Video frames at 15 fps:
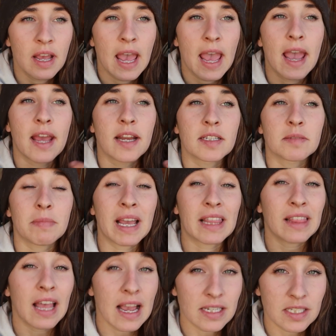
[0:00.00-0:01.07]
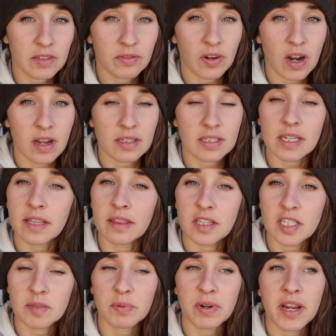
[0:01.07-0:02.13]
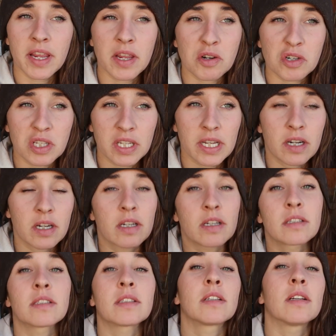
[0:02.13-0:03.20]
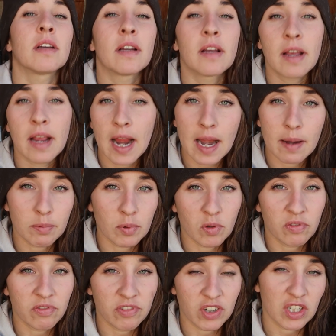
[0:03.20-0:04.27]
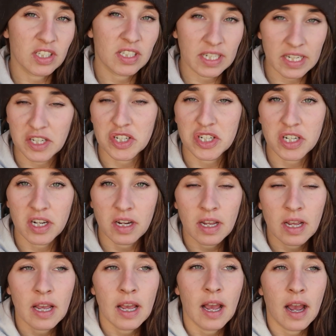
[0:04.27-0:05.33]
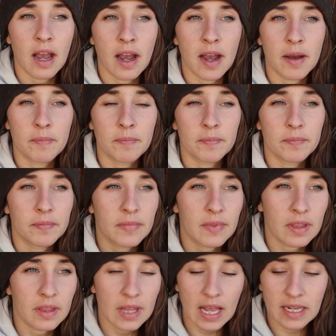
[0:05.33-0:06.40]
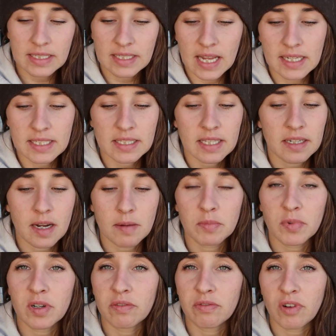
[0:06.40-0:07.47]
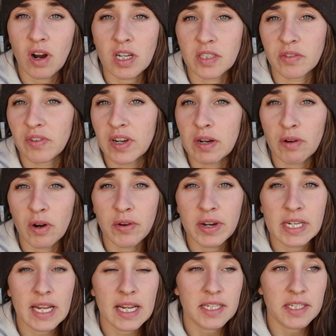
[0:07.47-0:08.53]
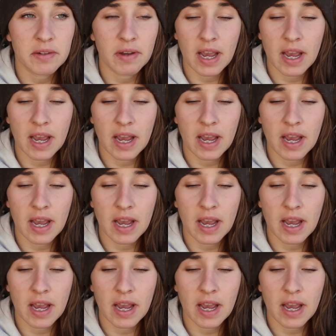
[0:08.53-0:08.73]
and my last frost in the spring usually occurs April 1st-ish. That sets the number of frost-free growing days you